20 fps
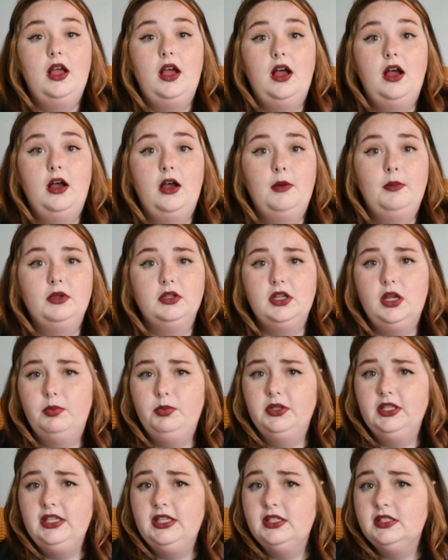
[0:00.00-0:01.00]
Um,
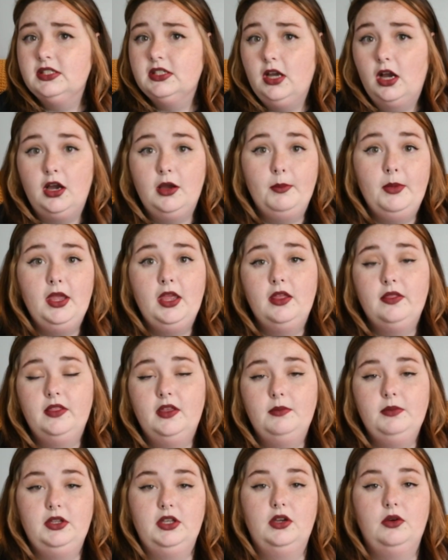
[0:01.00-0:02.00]
please comment and
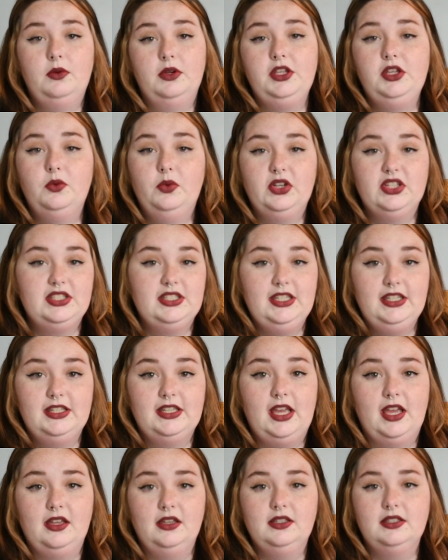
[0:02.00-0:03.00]
let me know what you want to see
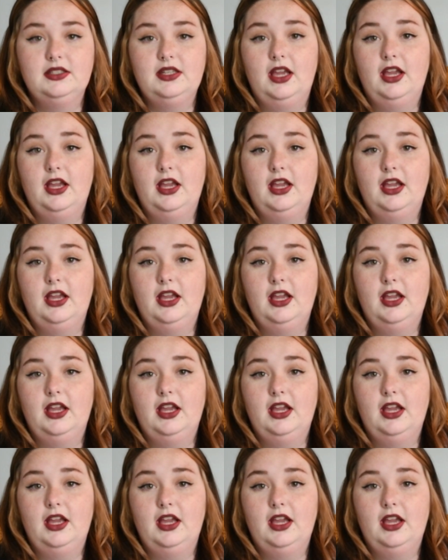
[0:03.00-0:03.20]
next.